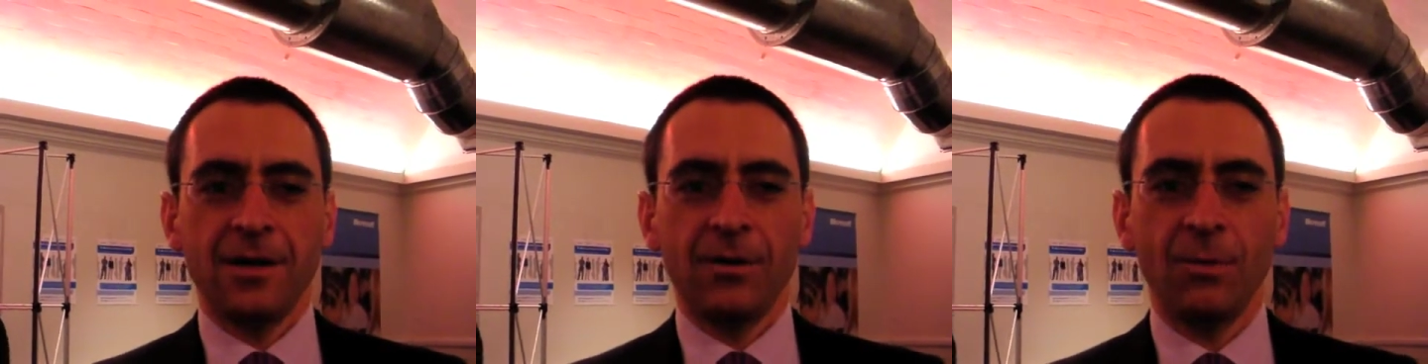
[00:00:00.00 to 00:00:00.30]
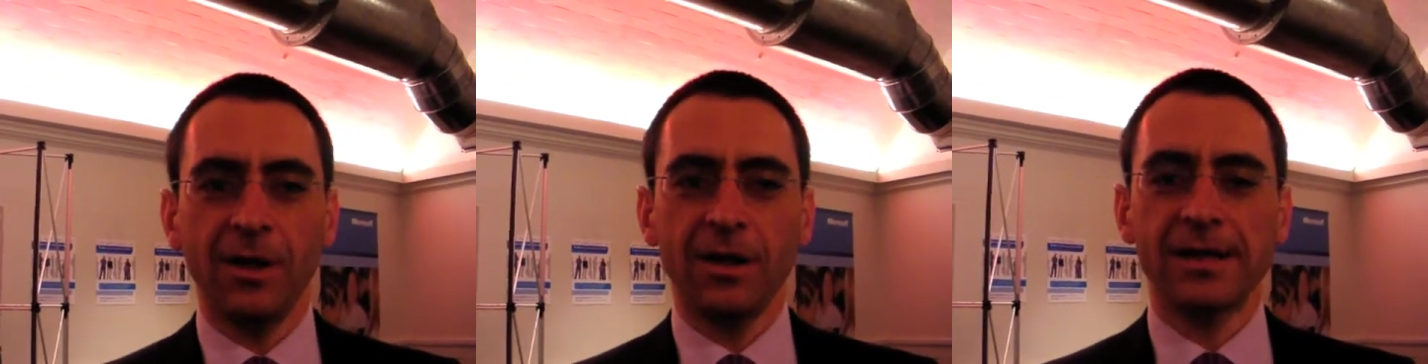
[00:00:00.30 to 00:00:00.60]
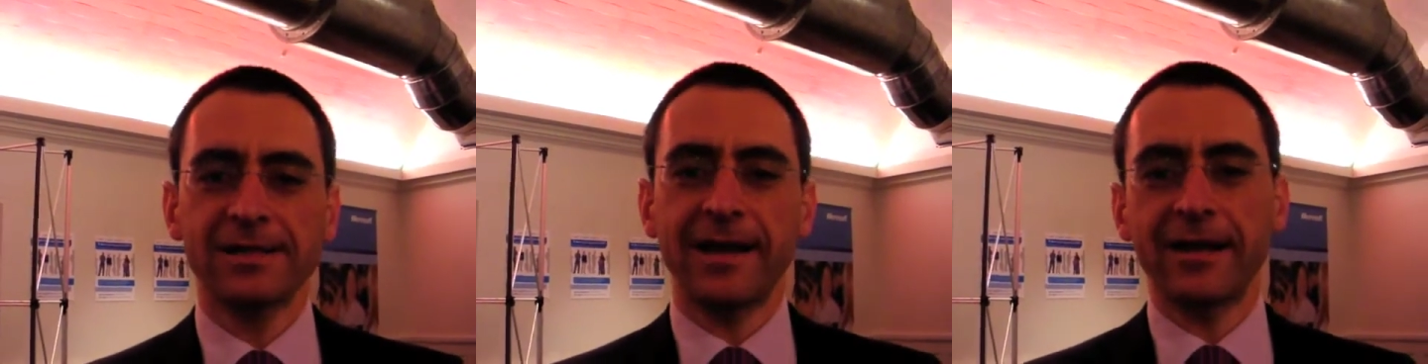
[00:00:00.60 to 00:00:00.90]
Well,
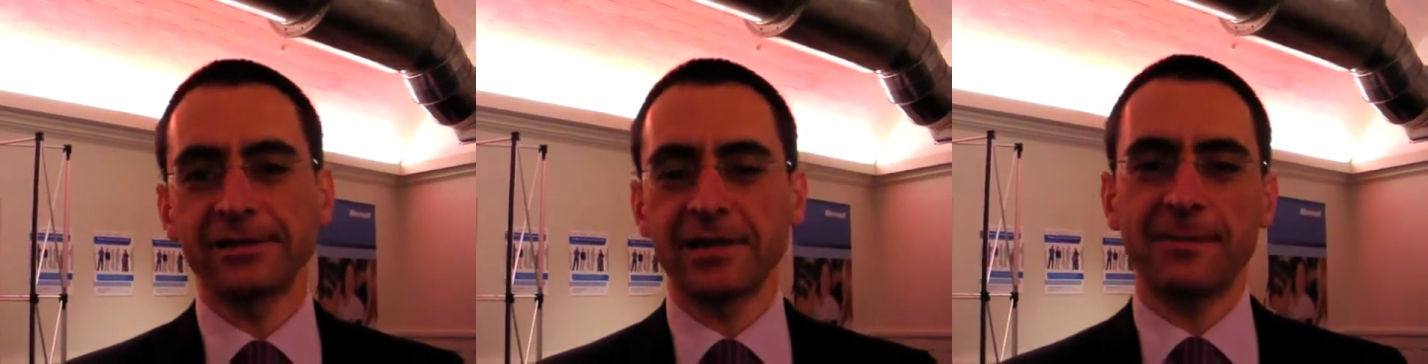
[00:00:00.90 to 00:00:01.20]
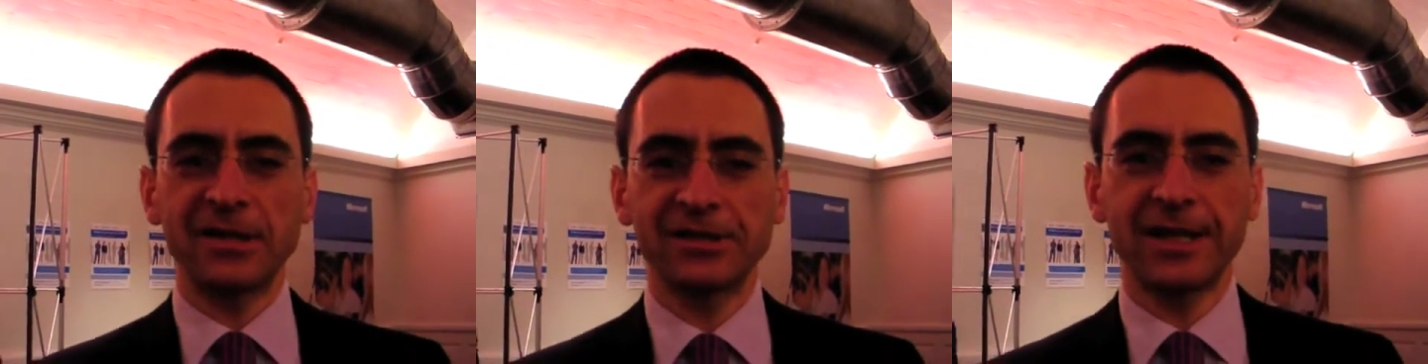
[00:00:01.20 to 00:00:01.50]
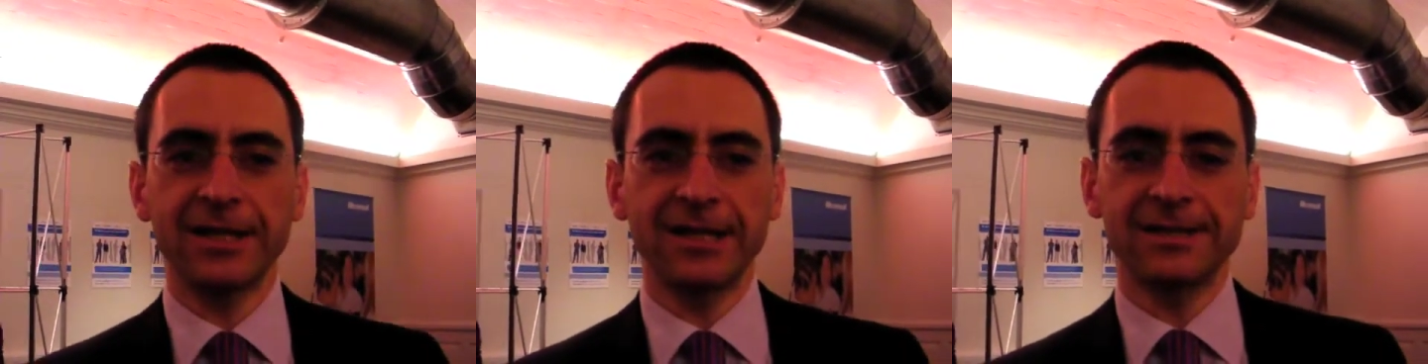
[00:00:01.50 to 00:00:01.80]
as highlights, I must
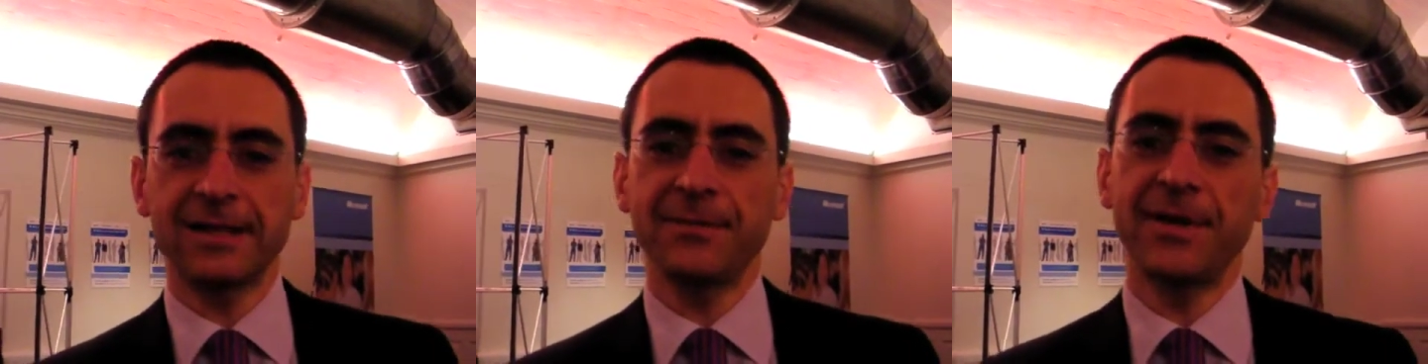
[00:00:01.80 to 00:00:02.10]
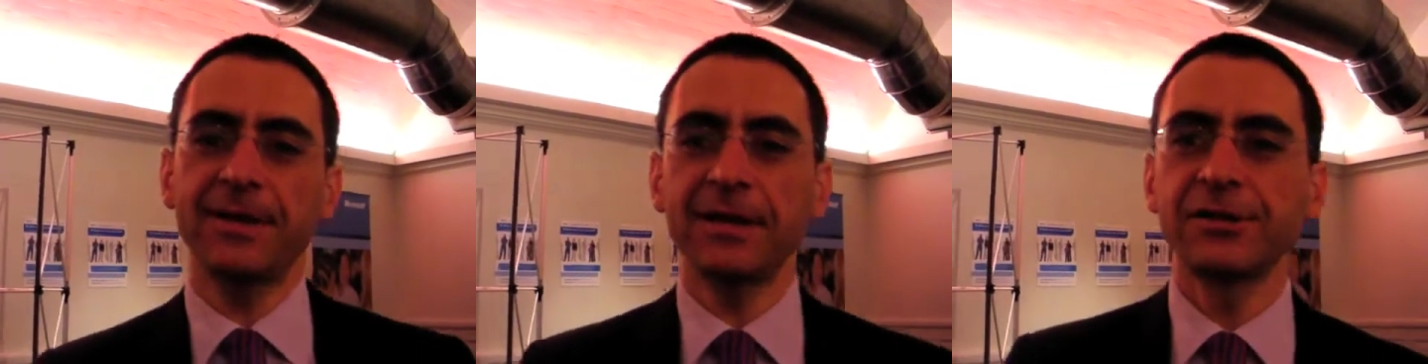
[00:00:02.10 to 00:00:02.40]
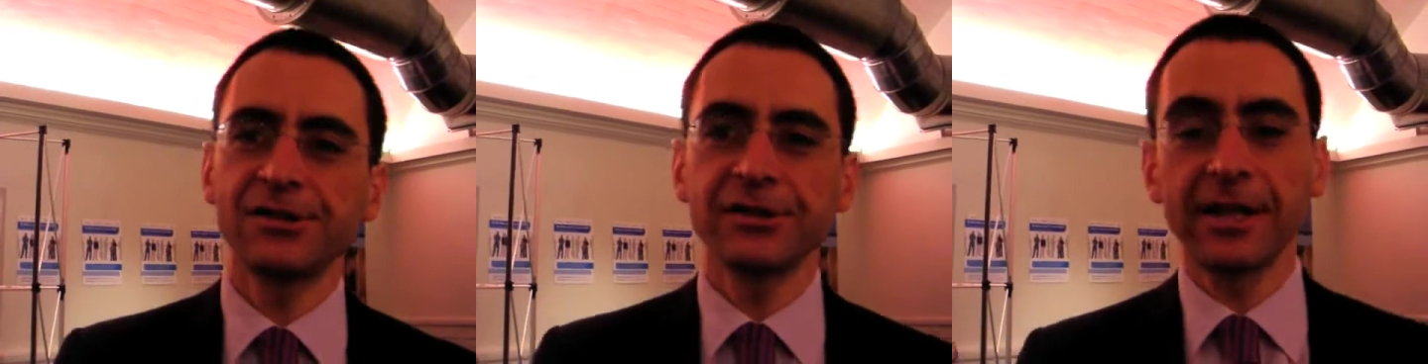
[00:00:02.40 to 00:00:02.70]
say that
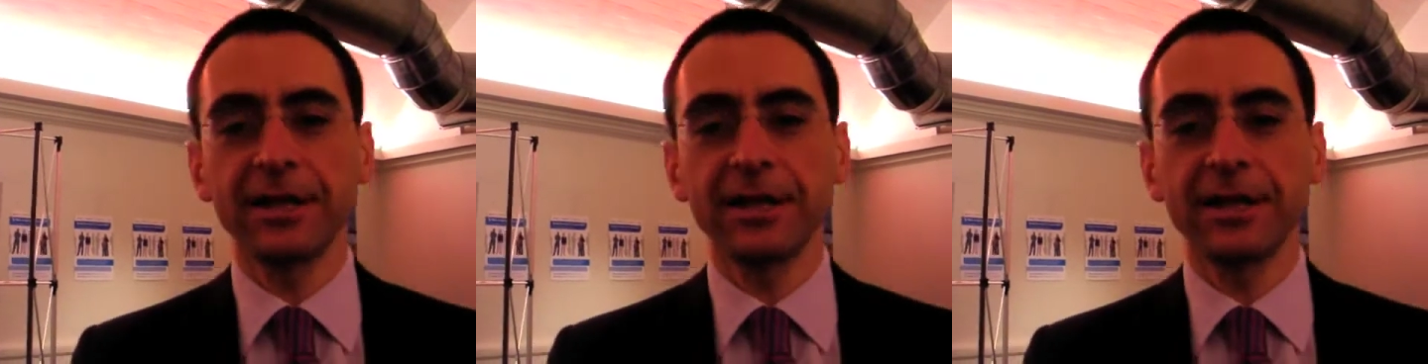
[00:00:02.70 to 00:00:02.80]
digital